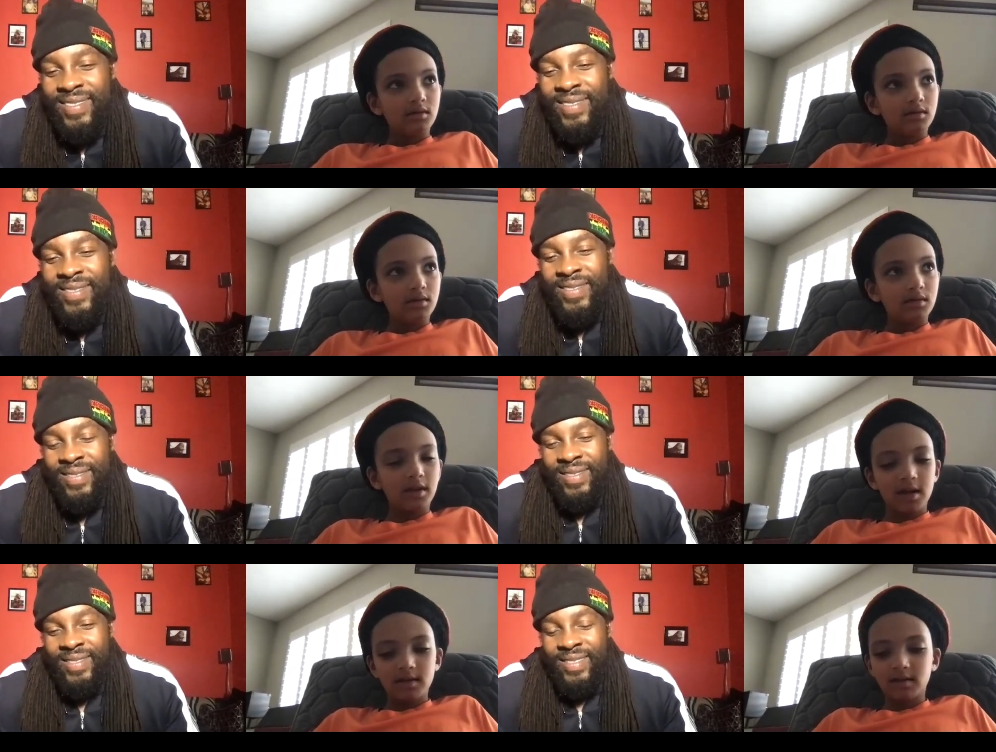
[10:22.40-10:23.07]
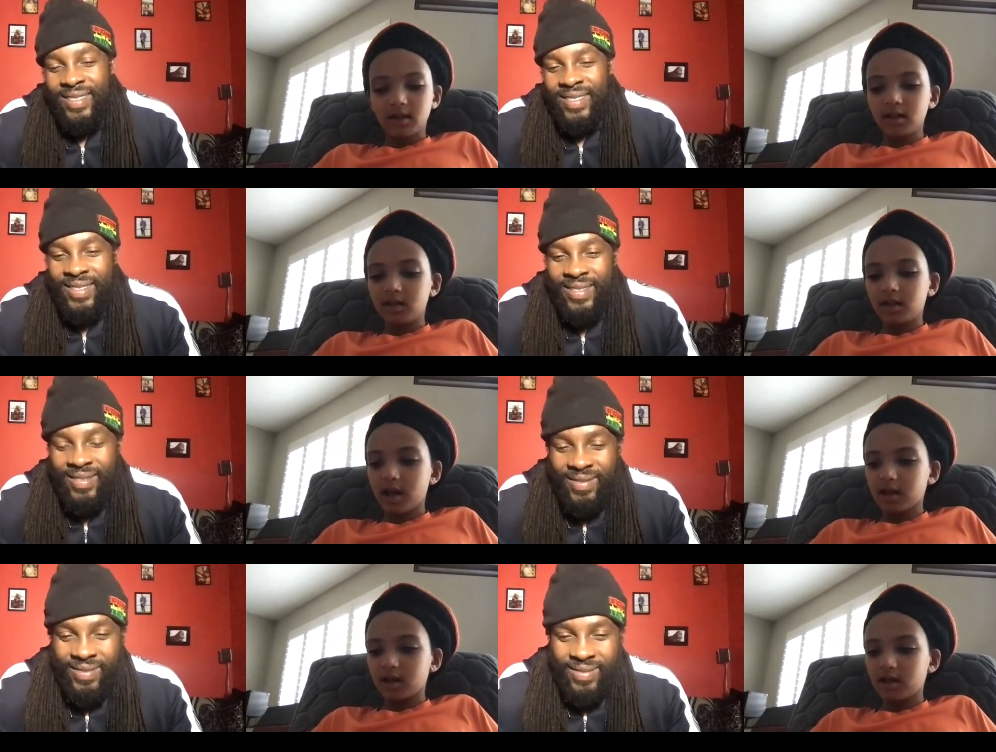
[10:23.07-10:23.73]
Speaker 1: Yeah, San
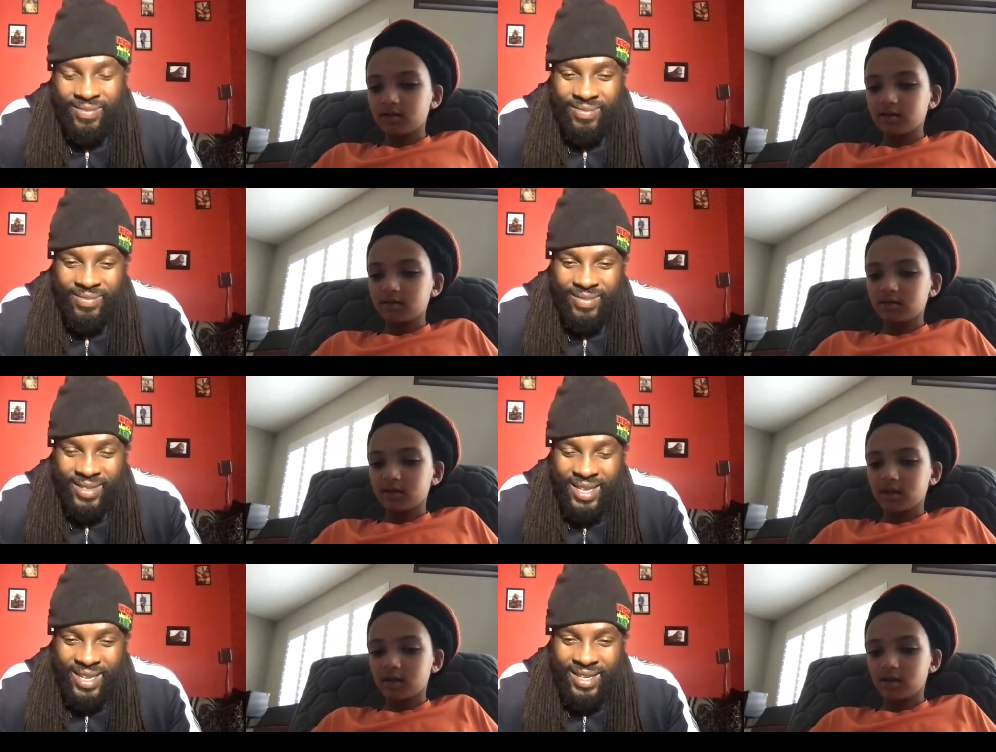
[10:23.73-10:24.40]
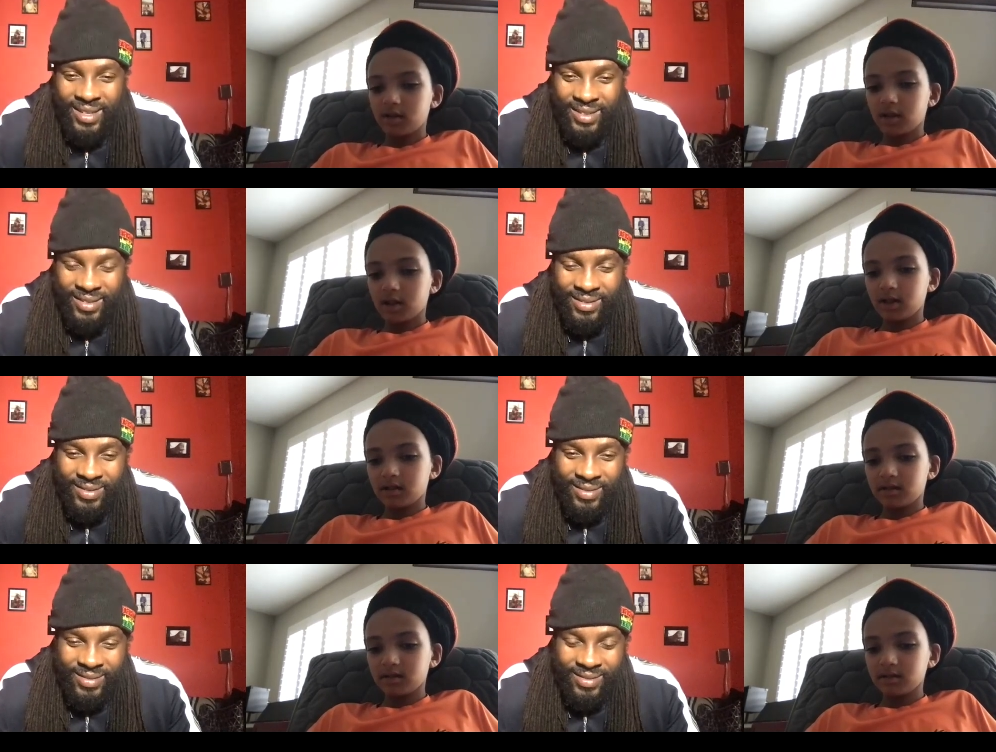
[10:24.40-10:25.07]
Diego.
Speaker 2: Yeah.
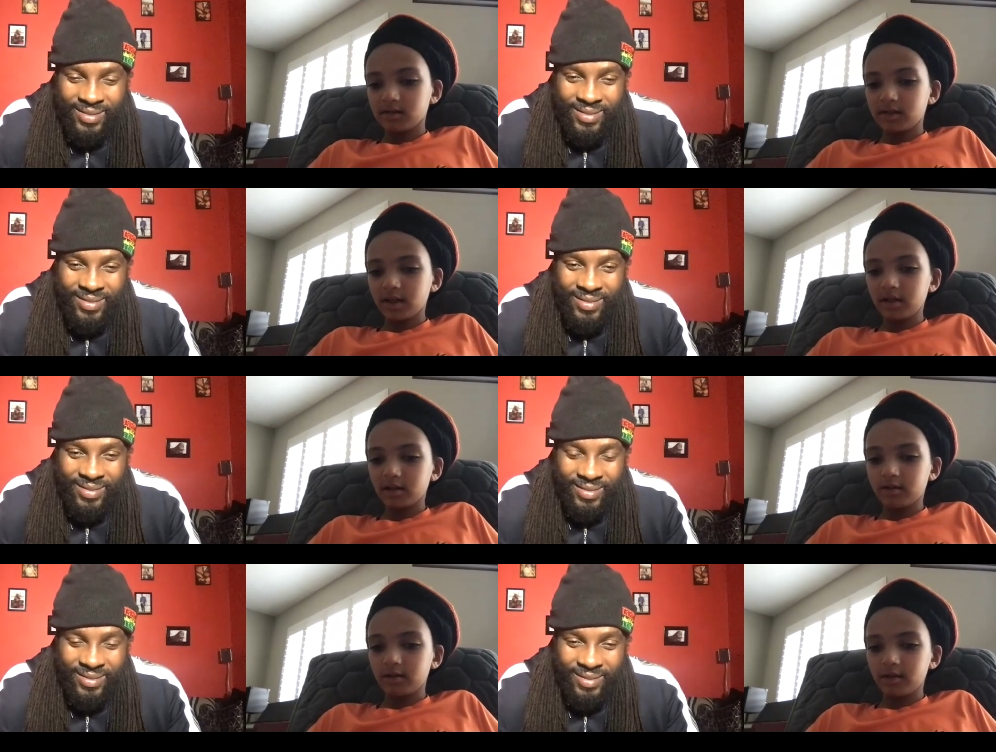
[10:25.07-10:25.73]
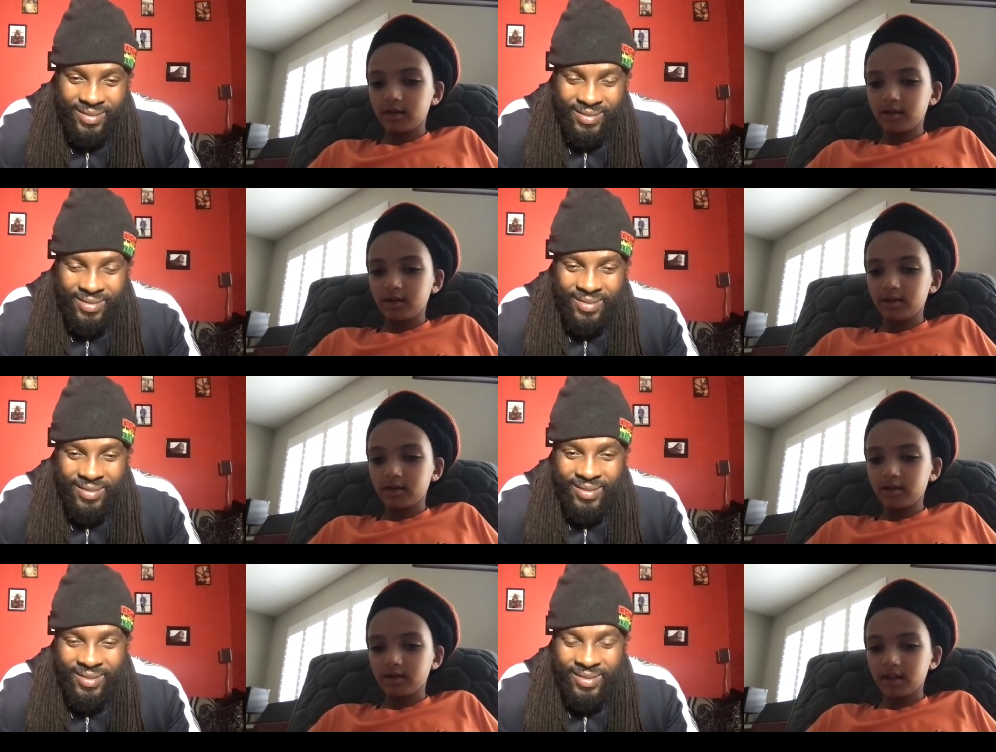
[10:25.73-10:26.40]
Uh,
Speaker 1: Santa
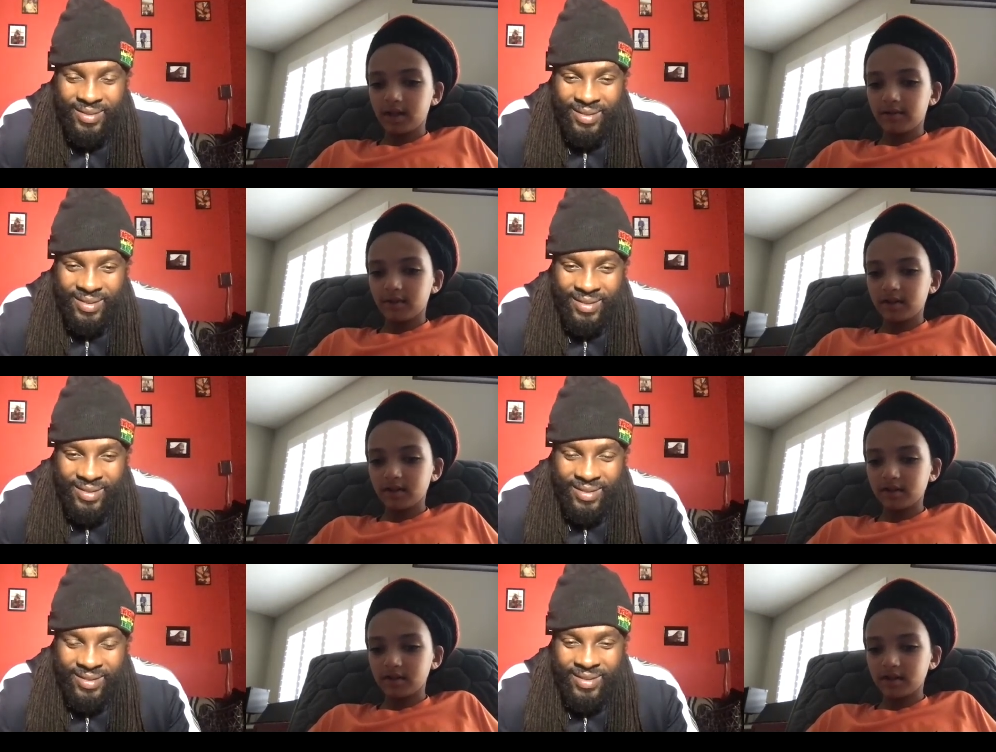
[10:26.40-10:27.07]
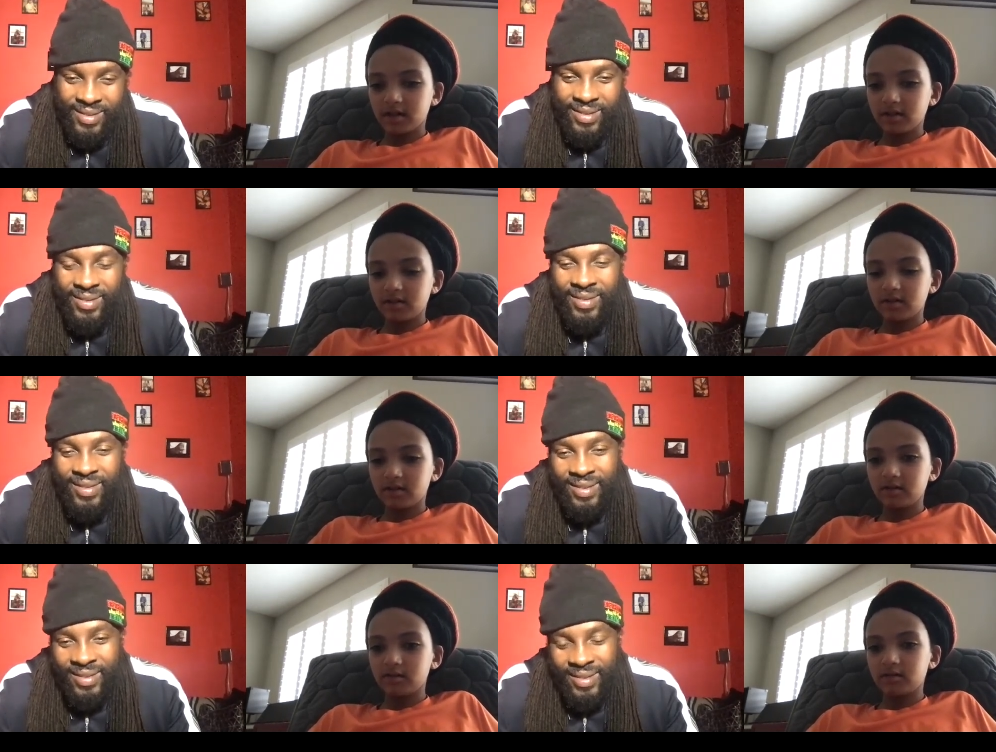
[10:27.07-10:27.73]
Cruz, San
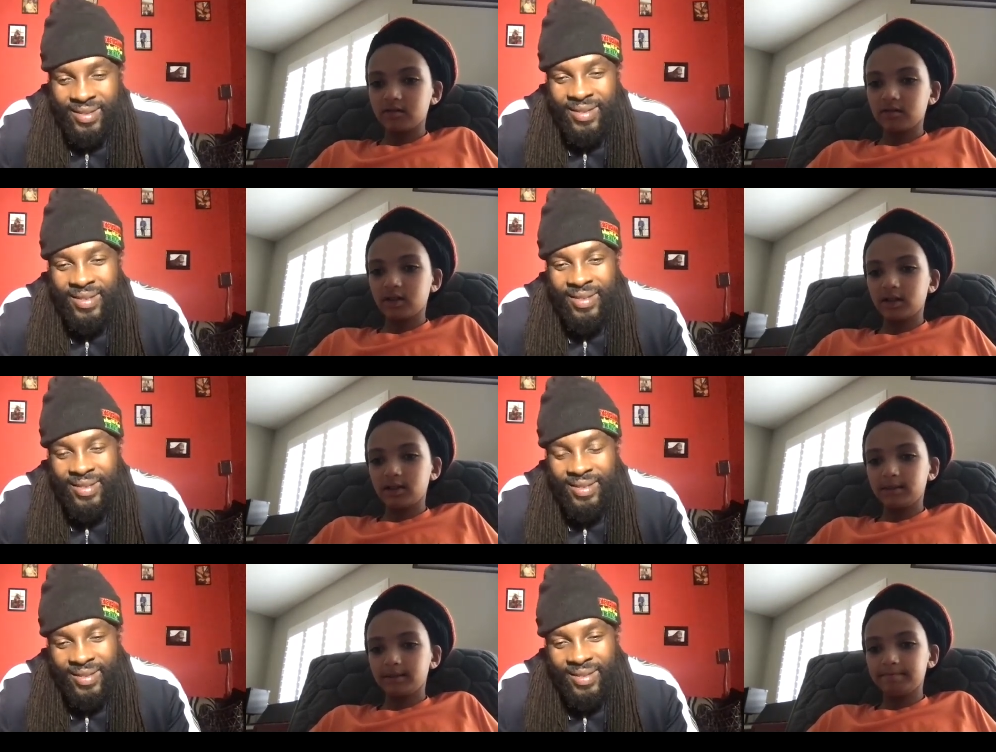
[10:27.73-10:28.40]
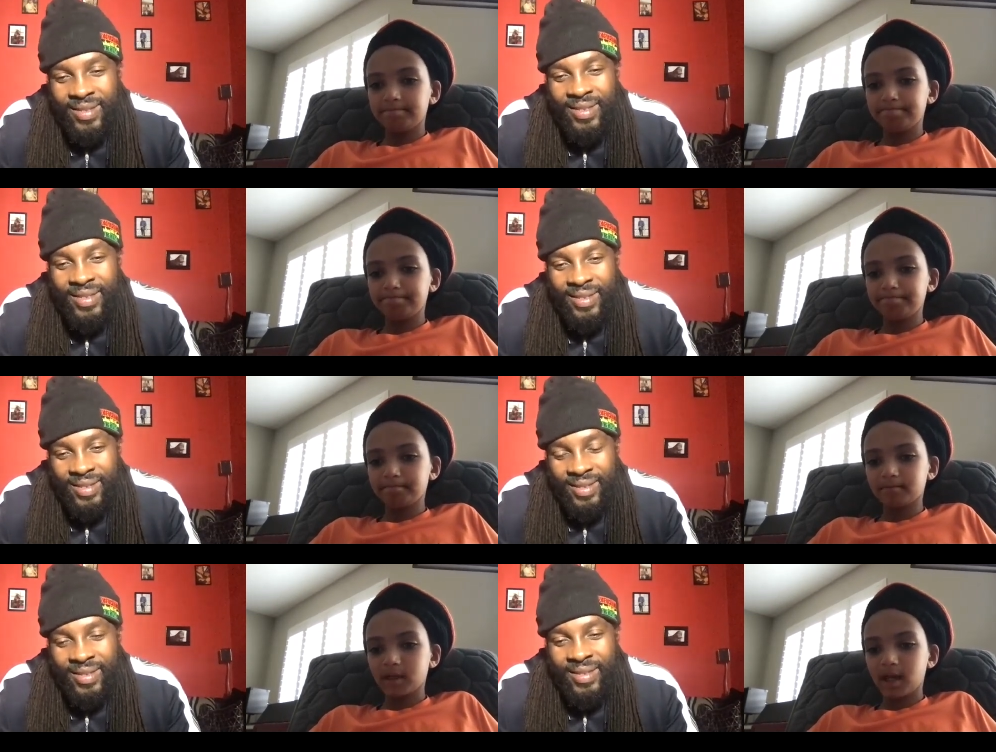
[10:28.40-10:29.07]
Francisco, um,
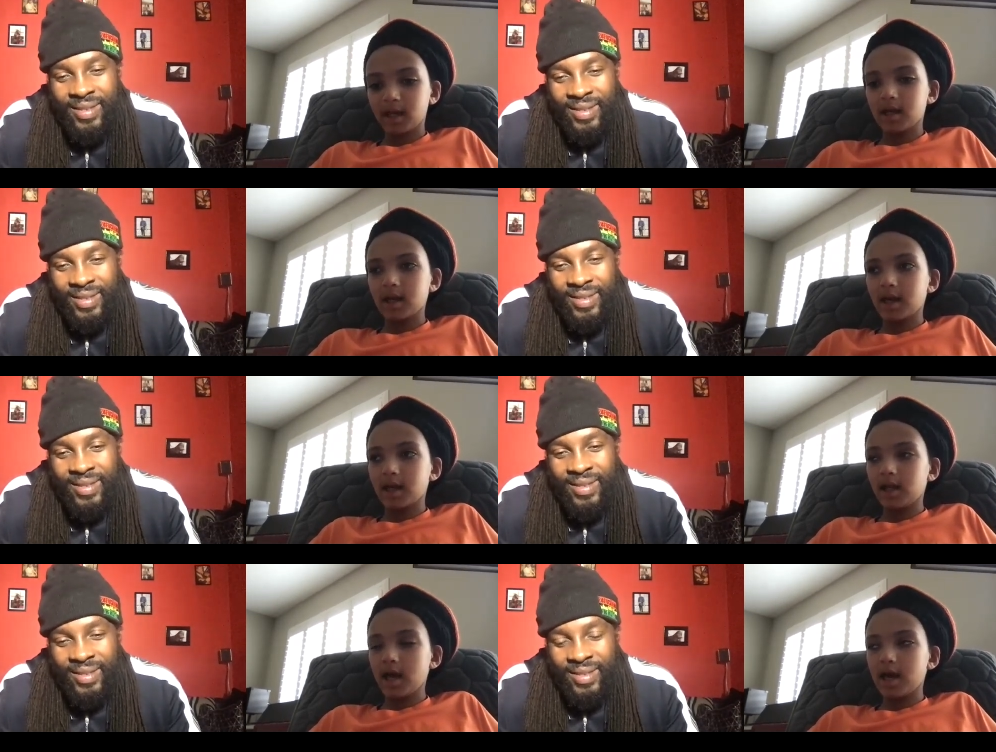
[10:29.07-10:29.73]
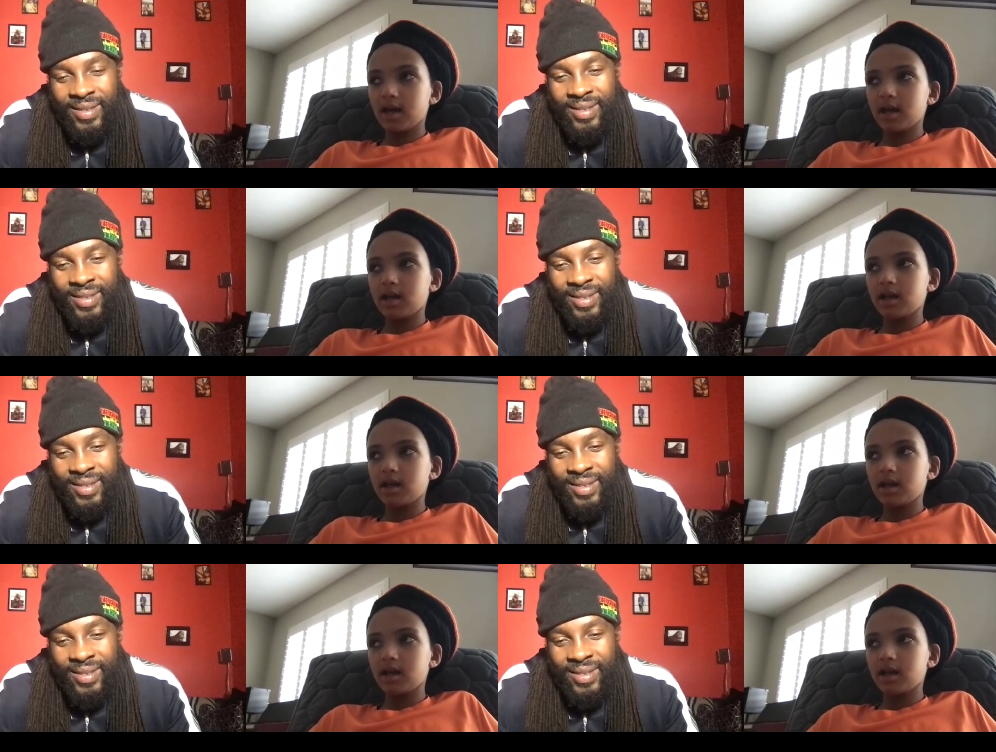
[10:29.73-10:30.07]
mm-hmm. LA,